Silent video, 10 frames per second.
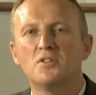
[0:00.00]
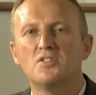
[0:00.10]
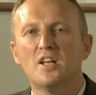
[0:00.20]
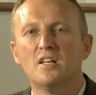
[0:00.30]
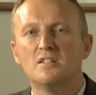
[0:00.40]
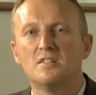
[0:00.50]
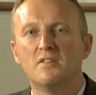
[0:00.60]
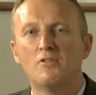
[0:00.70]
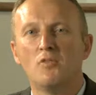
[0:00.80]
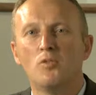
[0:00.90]
uncertainty
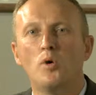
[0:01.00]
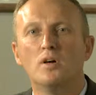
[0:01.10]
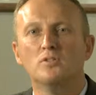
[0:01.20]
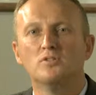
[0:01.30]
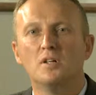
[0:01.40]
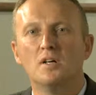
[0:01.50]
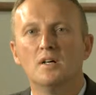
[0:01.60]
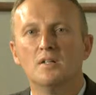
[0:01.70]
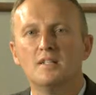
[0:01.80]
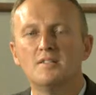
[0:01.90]
around the world,
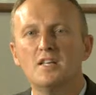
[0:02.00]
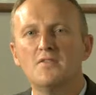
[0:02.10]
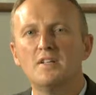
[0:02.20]
the TV